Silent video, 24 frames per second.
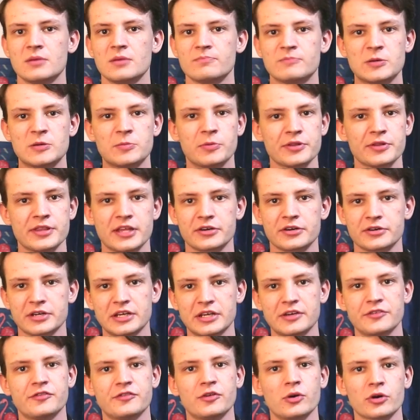People that are
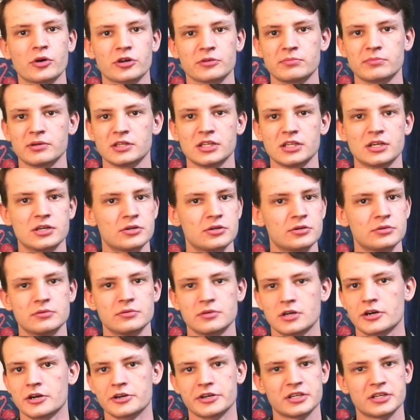E4 and
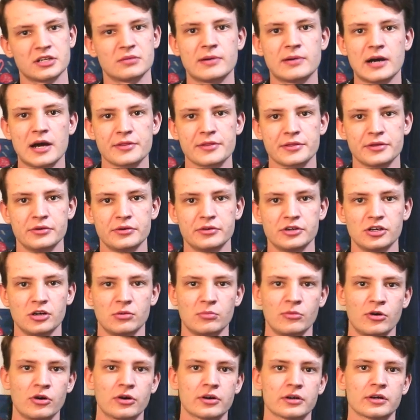below aren't going to bother you no
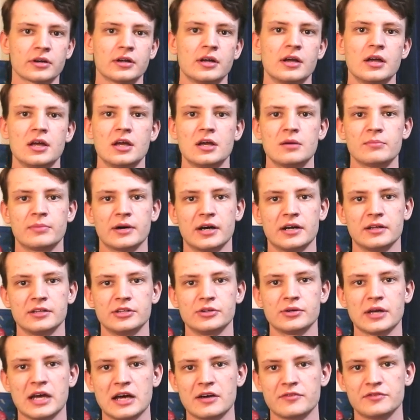more, but
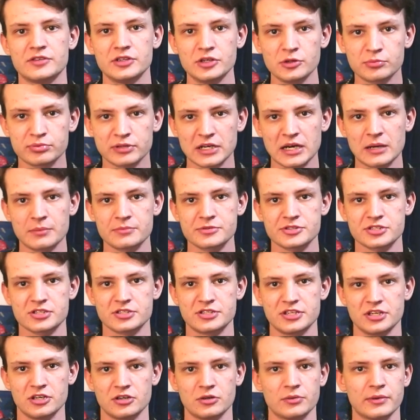you have new problems to
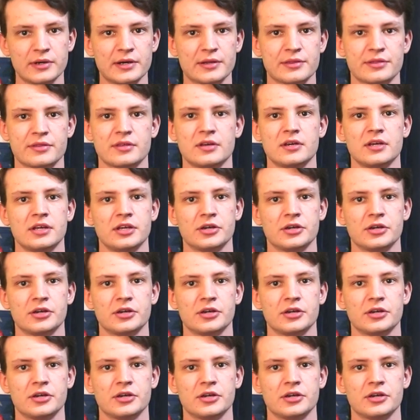deal with.